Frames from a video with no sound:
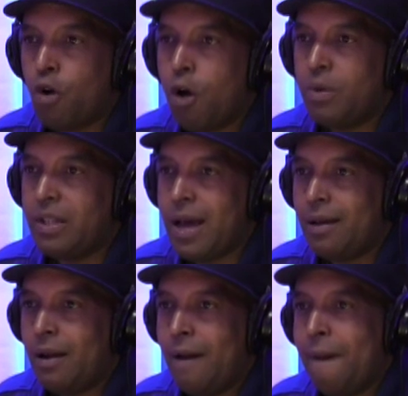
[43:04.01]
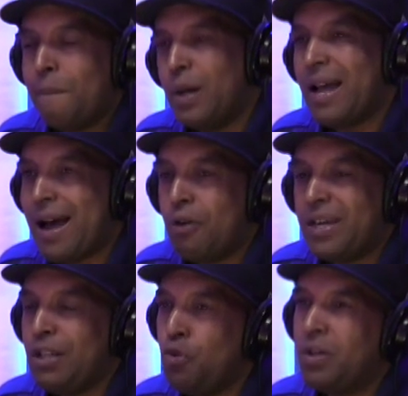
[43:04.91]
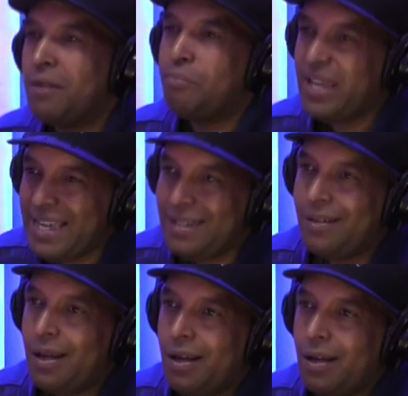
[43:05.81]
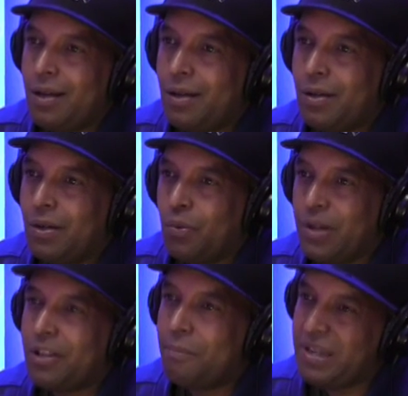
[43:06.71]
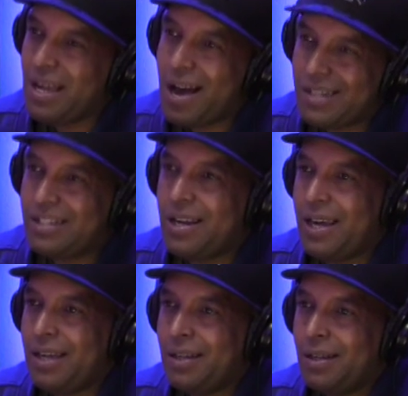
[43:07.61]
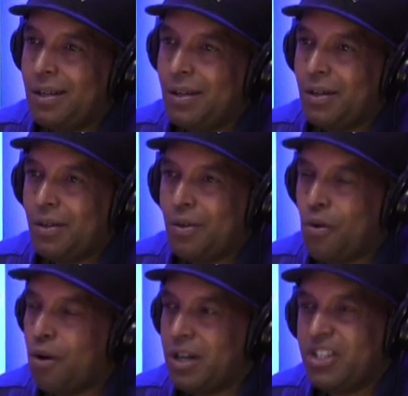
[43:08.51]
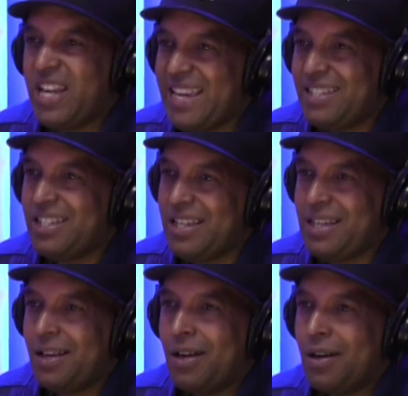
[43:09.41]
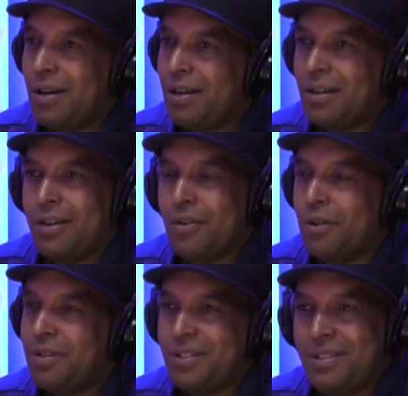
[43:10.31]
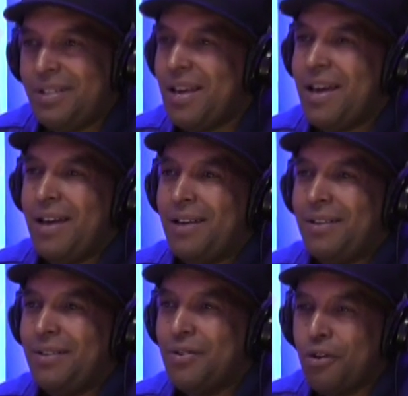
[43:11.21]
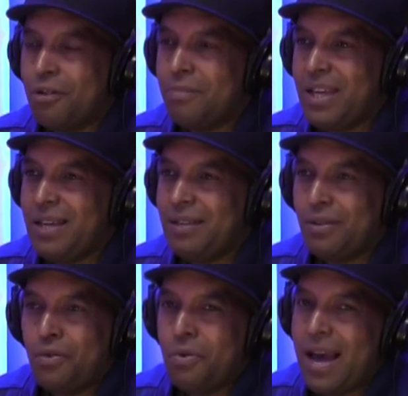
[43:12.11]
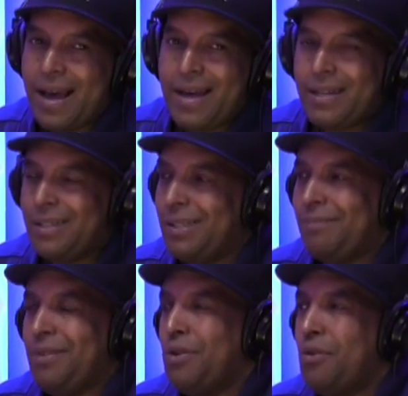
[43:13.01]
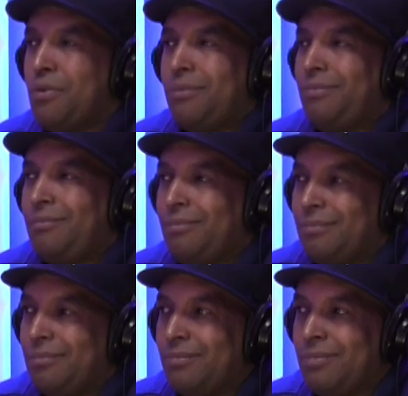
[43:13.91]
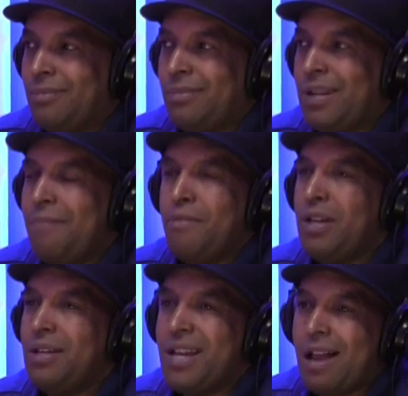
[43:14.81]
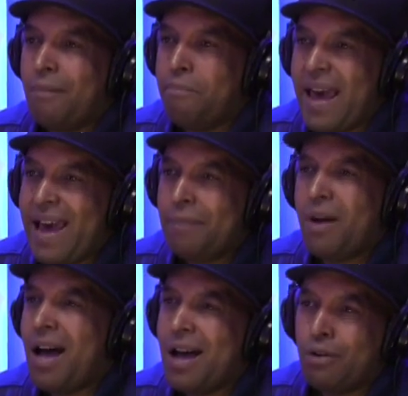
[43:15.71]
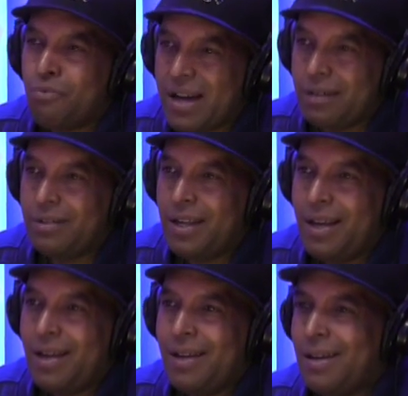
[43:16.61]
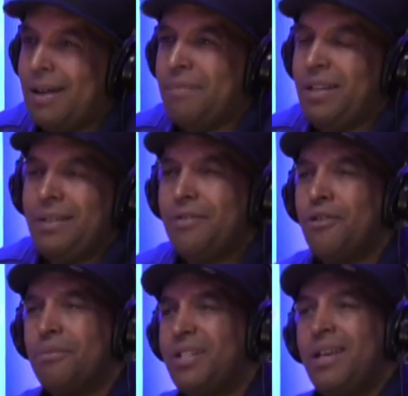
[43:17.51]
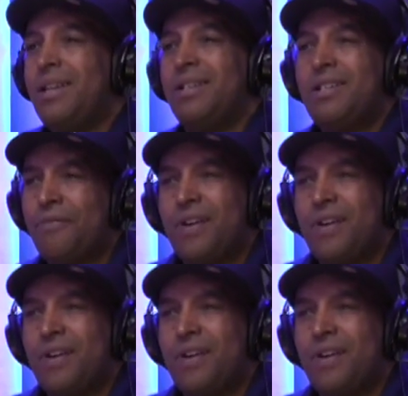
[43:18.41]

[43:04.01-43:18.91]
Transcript: wrong with that. But how can you compete with a Beyonce, yeah, or Jay Z, got a Jay Z, or uh, yeah, yeah, you know what I mean? Who has you know ten million dollar bag behind a record. Yeah. I mean, you know what I'm saying? Nothing and stuff